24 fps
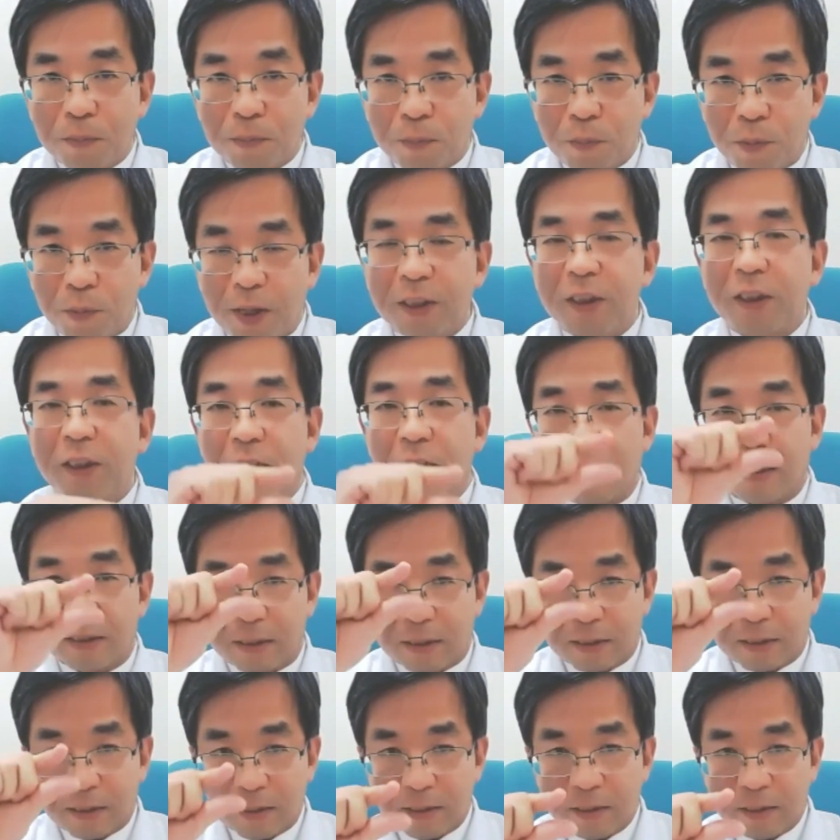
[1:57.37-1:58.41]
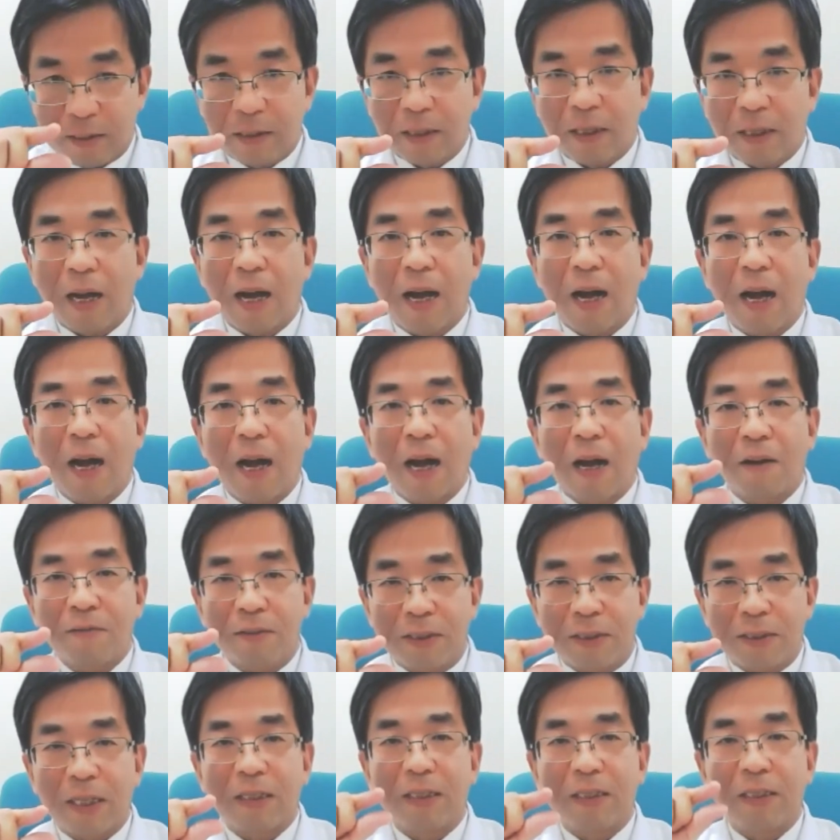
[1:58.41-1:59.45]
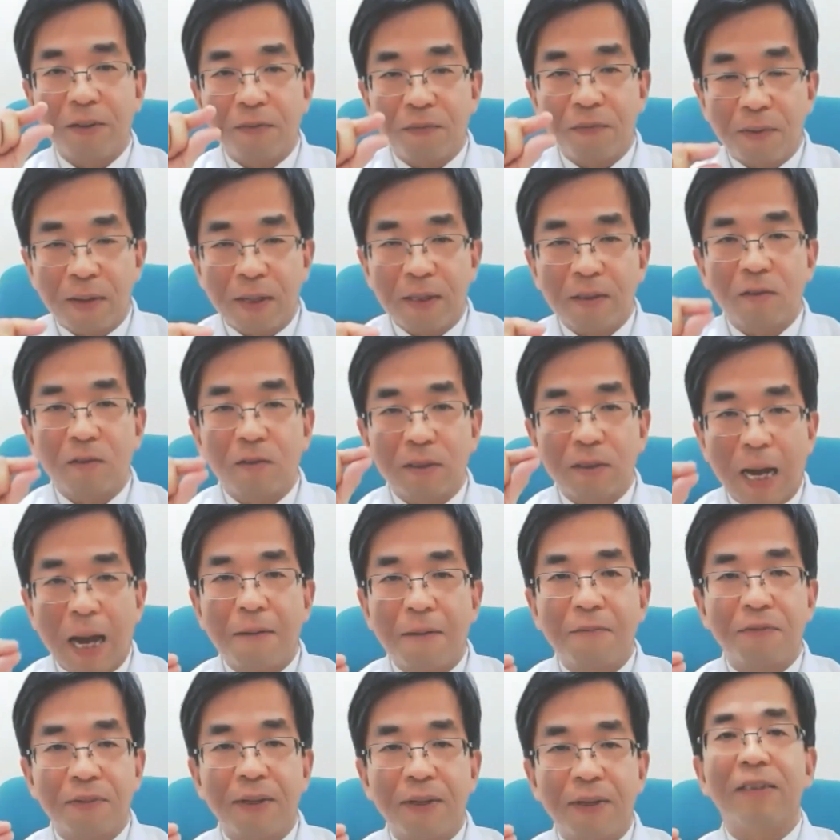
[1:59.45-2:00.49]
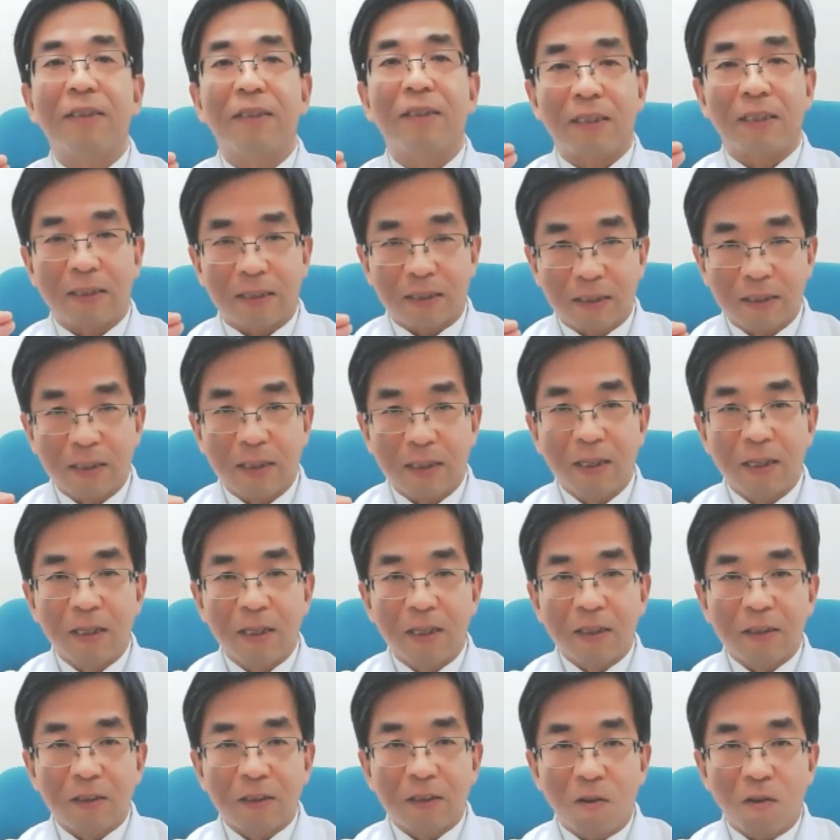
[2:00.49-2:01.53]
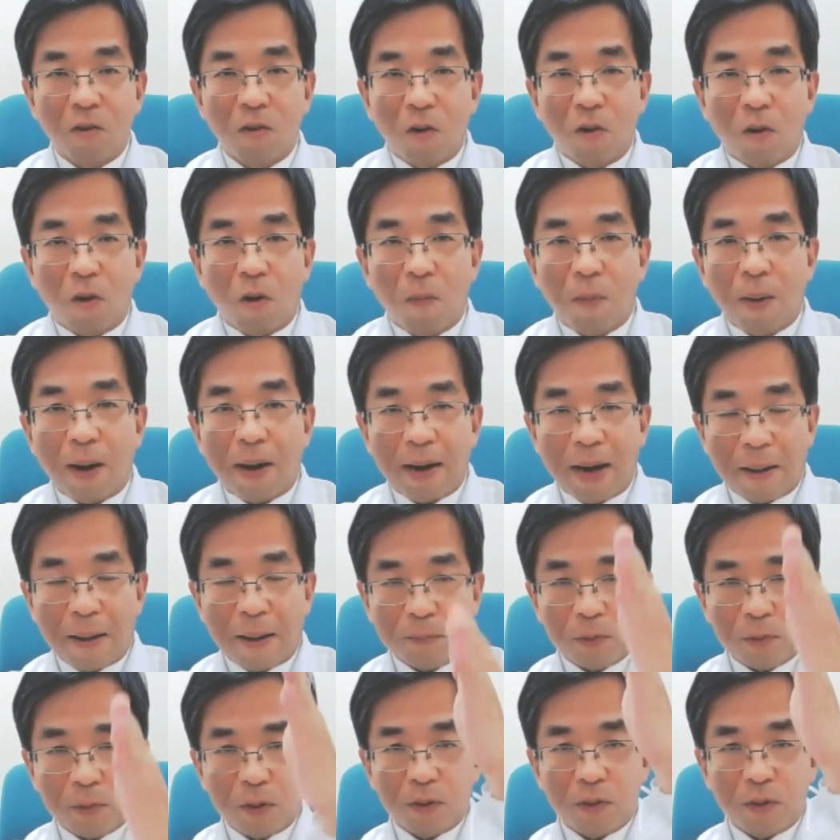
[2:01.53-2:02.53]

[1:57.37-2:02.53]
pressures with the different time phases. So overlapped